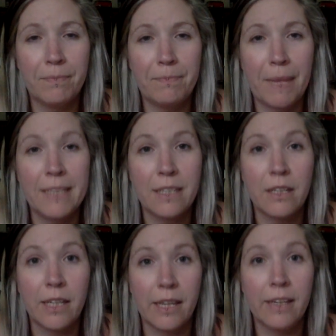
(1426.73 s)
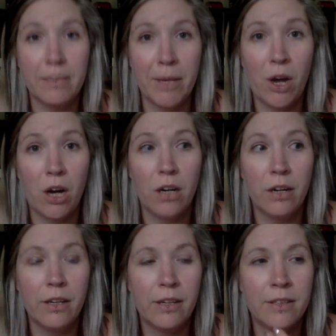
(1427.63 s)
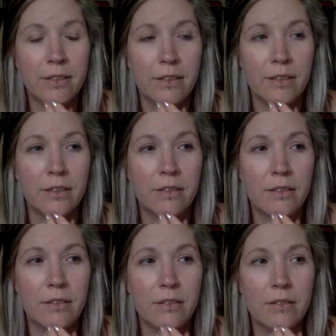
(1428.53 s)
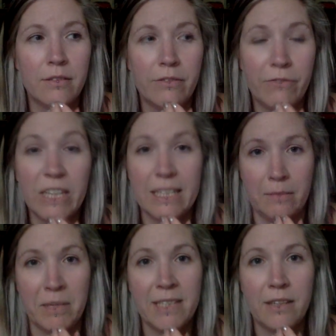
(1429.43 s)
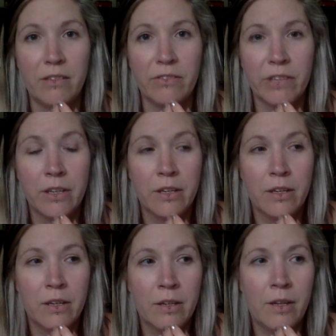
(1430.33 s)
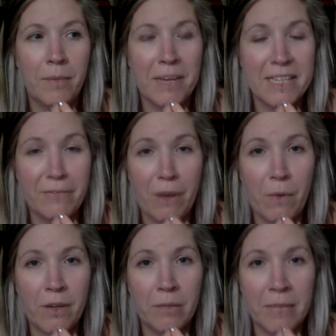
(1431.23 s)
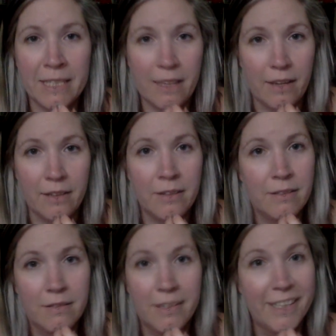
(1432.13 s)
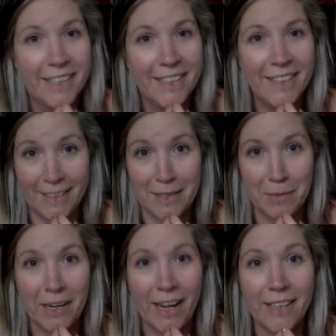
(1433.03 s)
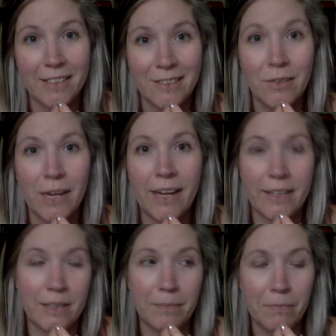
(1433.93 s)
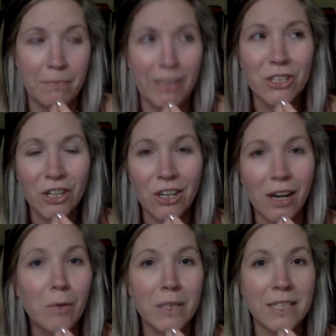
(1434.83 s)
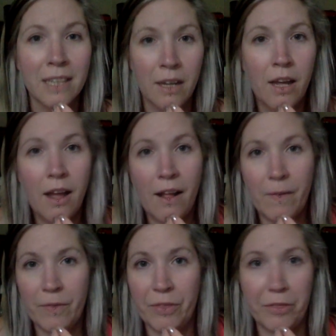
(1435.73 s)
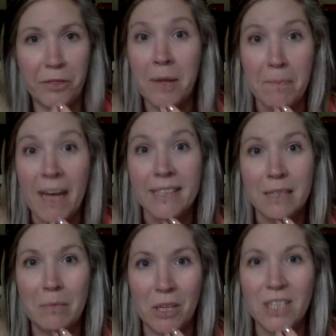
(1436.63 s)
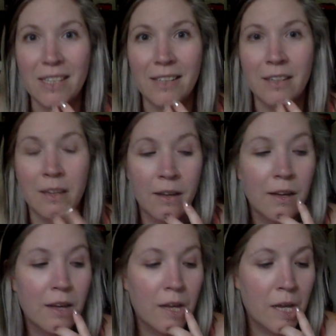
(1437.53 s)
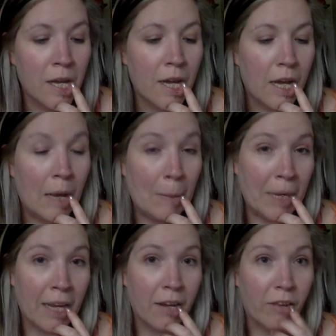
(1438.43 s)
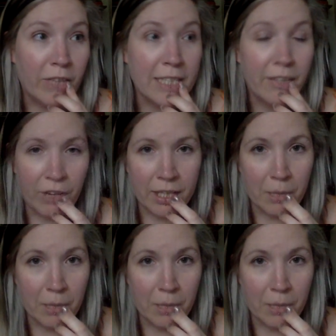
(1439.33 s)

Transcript: basically kicked me hard into fixing myself. Because if I wanted my son, that's what I had to do. I had to make sure I was the best person. And I obviously fucked